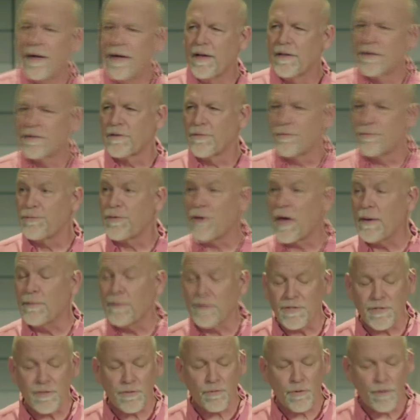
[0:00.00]
It's a famous
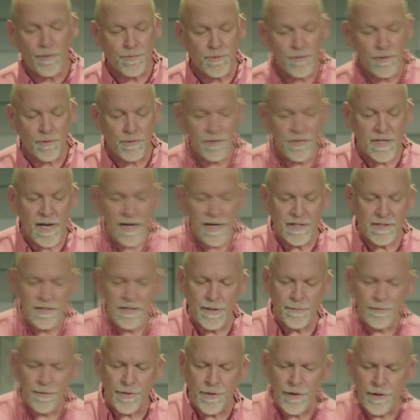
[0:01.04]
scripture, 2
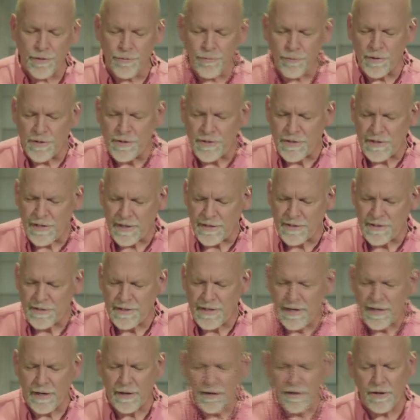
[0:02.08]
Timothy
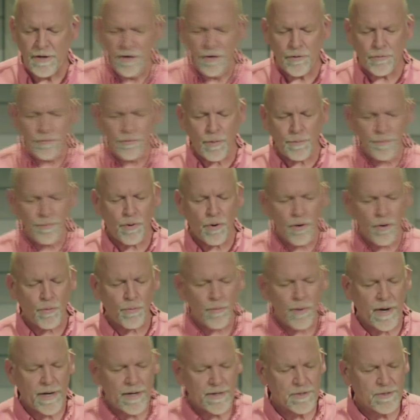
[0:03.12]
3:16, and here's what Paul
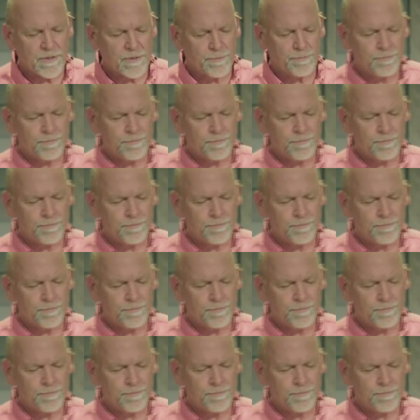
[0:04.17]
writes.